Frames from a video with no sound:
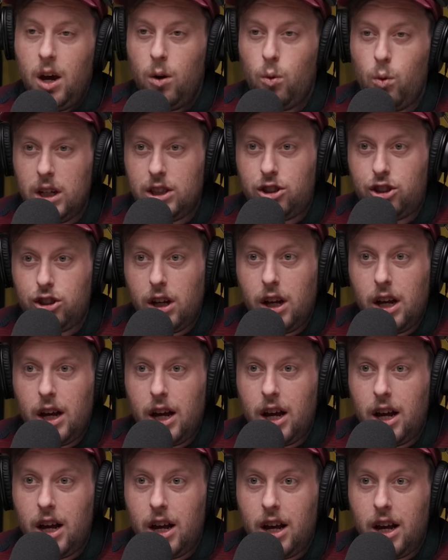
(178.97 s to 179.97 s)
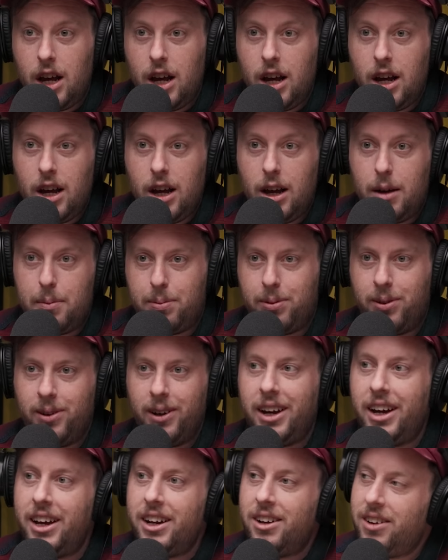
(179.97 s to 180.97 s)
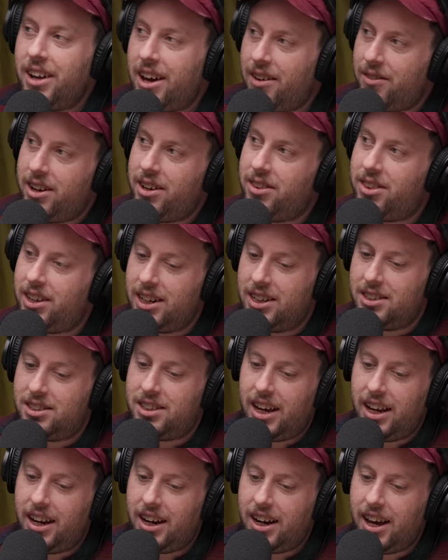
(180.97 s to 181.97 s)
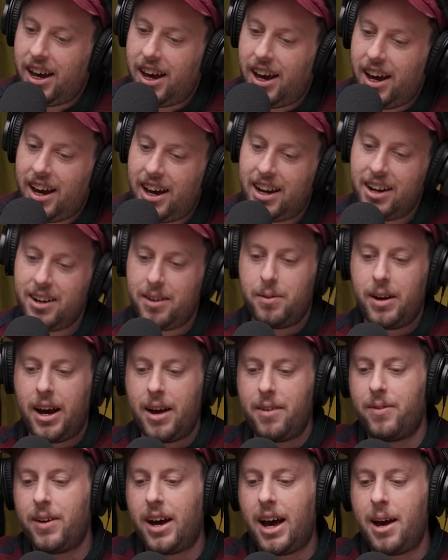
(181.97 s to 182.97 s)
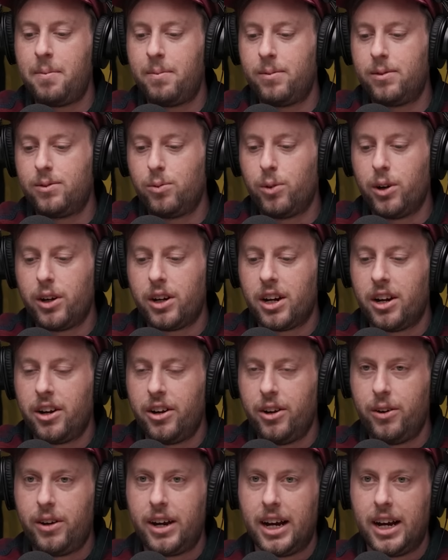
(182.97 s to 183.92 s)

What's up? I don't have anything to say today. I'm working on a new